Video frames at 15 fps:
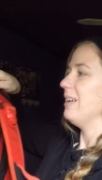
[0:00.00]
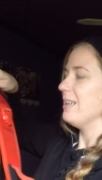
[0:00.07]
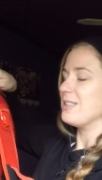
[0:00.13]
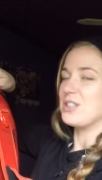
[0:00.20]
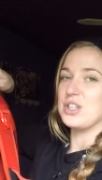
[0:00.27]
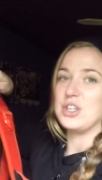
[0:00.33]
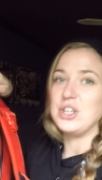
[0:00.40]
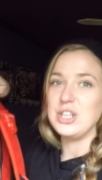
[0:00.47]

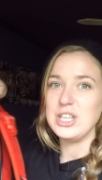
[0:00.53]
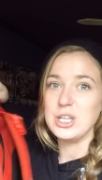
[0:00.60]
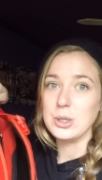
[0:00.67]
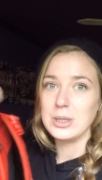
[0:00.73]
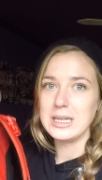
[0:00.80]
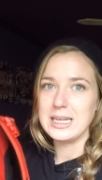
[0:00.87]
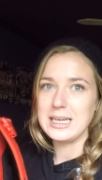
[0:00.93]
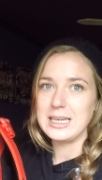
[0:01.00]

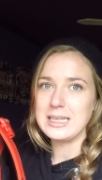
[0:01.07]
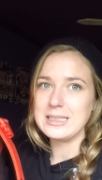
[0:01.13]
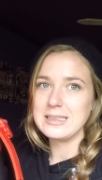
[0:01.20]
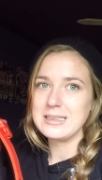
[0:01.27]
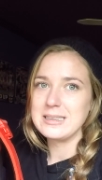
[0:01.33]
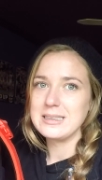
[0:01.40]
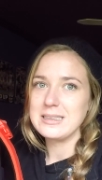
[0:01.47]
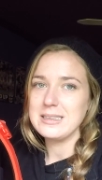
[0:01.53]
securely,
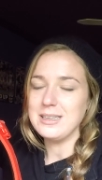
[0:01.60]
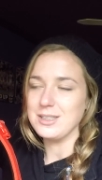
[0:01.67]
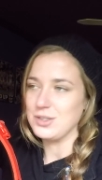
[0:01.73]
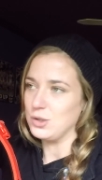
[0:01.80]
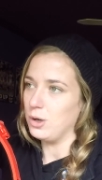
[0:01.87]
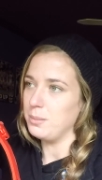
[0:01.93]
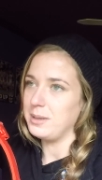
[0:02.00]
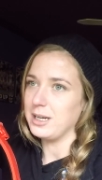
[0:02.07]
because
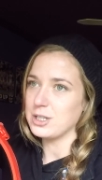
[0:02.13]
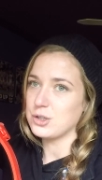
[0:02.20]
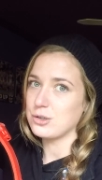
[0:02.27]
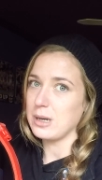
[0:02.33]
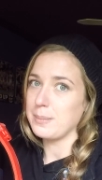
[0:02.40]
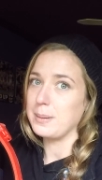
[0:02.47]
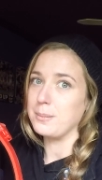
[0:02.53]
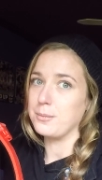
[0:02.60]
normally I
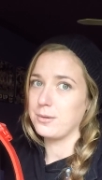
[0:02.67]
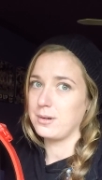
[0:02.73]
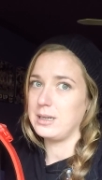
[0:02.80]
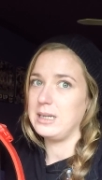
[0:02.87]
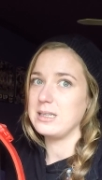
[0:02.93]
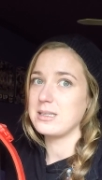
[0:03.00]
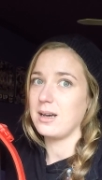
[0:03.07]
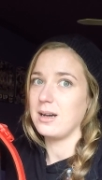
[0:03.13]
strap him
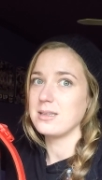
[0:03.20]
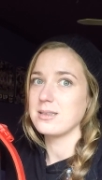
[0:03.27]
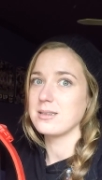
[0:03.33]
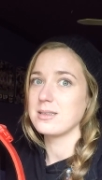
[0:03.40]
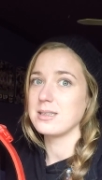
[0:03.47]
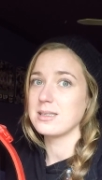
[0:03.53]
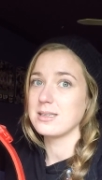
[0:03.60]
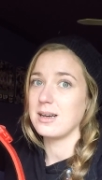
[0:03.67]
really tight
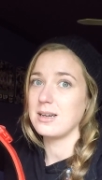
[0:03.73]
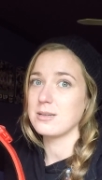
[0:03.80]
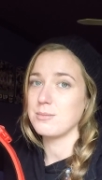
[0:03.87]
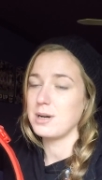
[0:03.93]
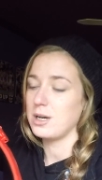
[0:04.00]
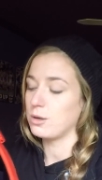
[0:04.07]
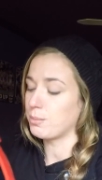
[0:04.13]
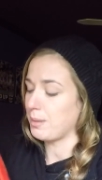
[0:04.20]
onto the side of
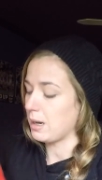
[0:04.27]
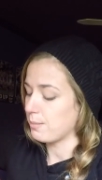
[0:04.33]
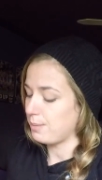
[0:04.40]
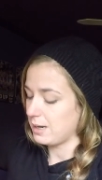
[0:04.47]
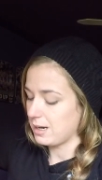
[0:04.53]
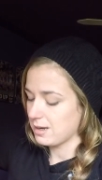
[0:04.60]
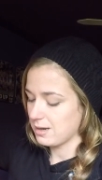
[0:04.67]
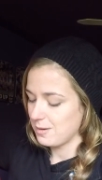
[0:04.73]
my old
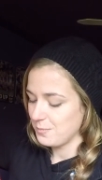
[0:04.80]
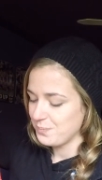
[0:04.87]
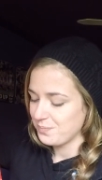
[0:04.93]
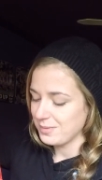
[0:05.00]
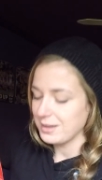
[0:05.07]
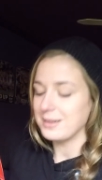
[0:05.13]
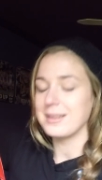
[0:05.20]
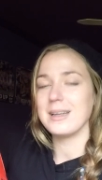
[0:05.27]
backpack,
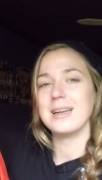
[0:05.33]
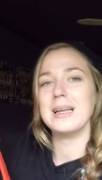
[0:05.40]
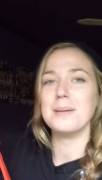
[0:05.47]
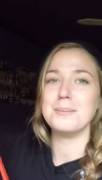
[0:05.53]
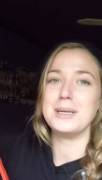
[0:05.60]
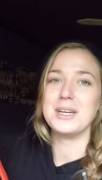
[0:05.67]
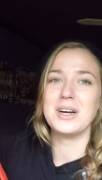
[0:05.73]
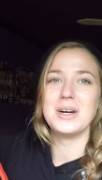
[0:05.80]
then
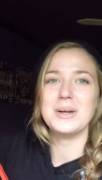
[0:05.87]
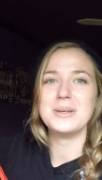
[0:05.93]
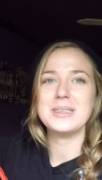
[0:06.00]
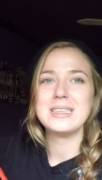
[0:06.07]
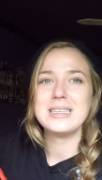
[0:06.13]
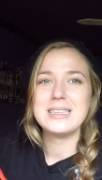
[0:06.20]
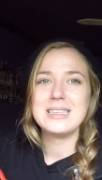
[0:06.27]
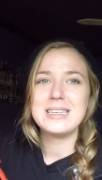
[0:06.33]
let me know.
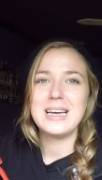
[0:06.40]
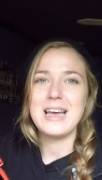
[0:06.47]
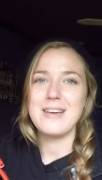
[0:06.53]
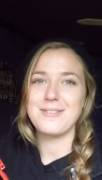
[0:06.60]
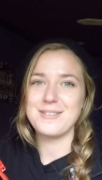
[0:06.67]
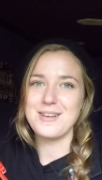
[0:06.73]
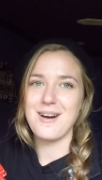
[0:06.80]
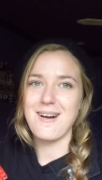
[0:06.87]

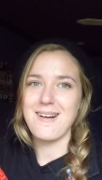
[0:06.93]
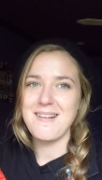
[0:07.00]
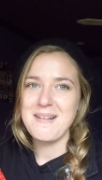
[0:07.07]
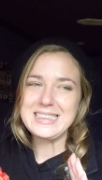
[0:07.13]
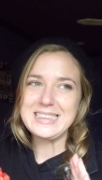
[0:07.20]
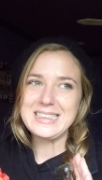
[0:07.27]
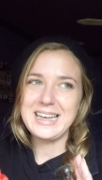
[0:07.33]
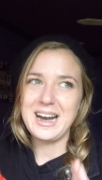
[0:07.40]
If not,
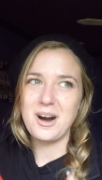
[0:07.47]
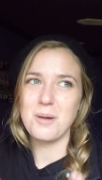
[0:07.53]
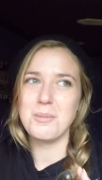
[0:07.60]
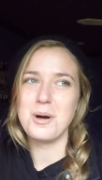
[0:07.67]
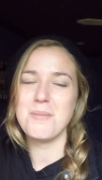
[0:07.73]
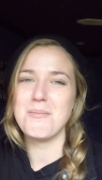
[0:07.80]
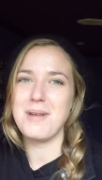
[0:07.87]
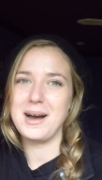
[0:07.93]

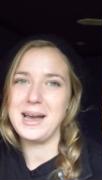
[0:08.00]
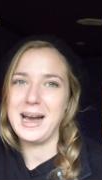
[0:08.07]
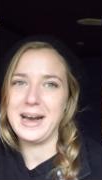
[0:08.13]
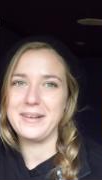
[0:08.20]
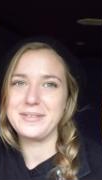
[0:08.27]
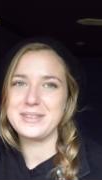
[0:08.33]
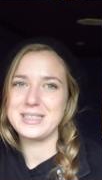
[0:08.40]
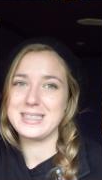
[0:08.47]
Elmo might
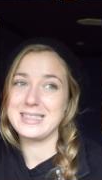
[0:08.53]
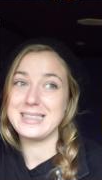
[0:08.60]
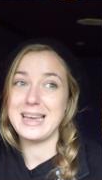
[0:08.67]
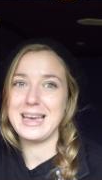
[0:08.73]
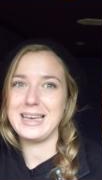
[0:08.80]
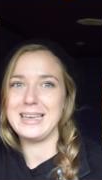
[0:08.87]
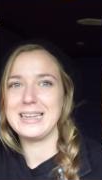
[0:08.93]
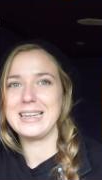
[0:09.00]
have to
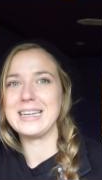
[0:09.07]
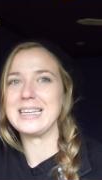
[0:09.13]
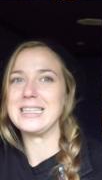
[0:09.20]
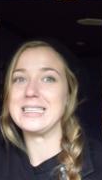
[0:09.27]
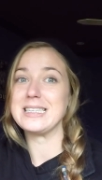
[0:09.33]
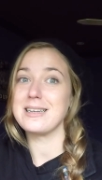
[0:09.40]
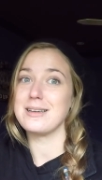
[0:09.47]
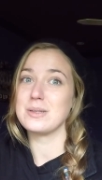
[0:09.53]
stay in
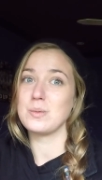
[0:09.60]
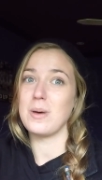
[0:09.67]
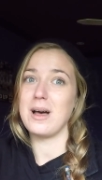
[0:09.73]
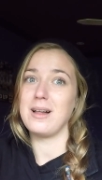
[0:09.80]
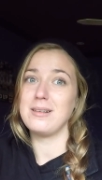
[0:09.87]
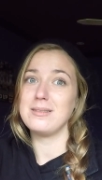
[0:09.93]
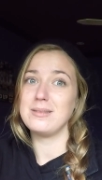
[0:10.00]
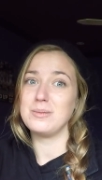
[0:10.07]
England as
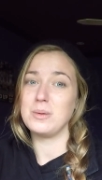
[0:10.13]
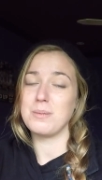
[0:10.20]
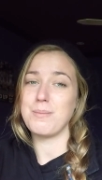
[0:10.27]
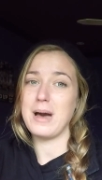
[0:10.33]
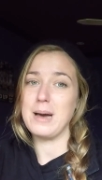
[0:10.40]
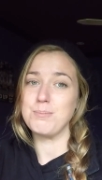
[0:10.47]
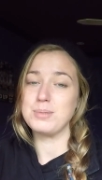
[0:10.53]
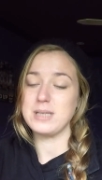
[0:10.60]
well with
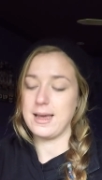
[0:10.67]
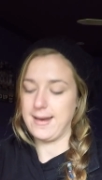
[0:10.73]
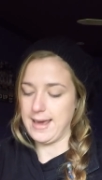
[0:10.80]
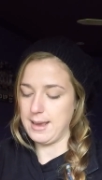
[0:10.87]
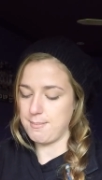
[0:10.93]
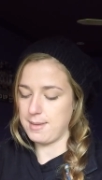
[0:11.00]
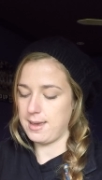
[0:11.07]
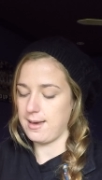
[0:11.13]
Babs and
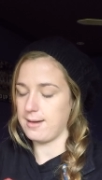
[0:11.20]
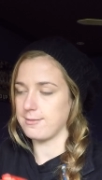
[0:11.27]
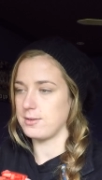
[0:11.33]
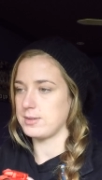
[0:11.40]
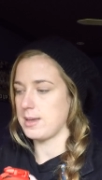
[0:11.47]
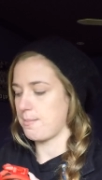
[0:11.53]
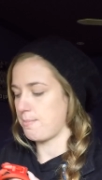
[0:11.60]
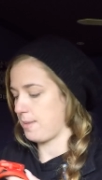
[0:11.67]
hate me and
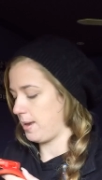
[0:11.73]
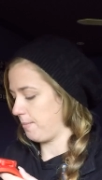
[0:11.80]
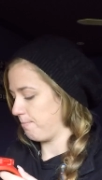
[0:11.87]
resent me.